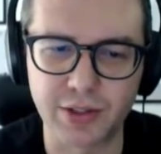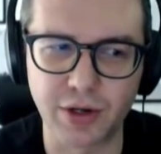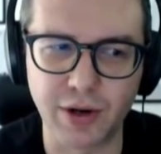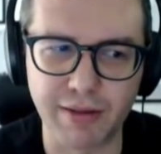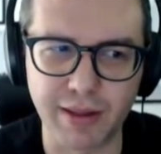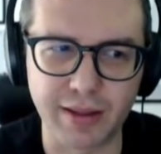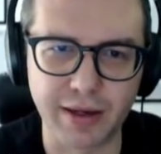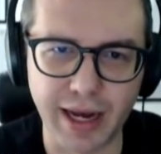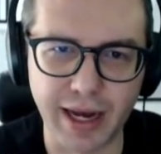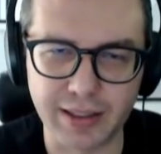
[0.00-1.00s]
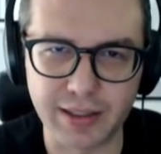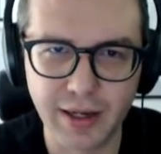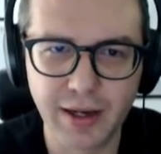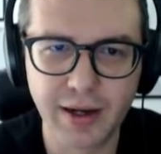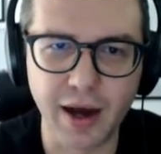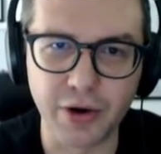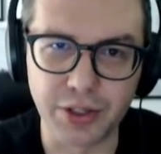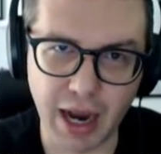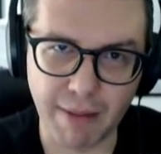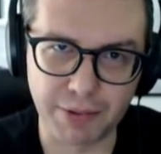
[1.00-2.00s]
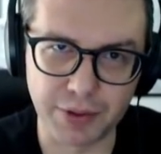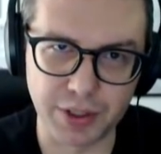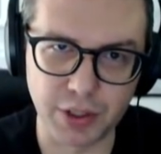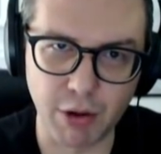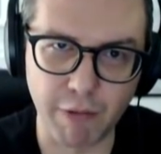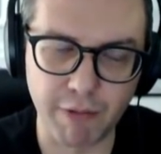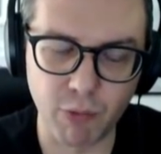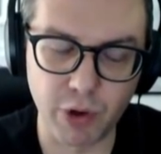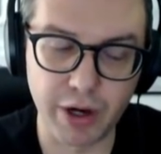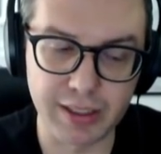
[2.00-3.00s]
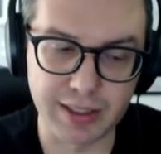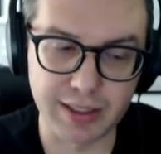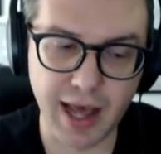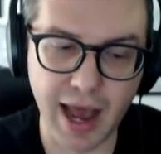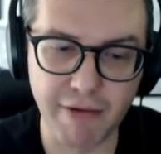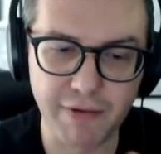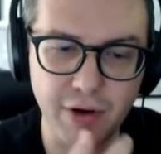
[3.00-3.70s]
So I think the next 100 chapters or so from where it is live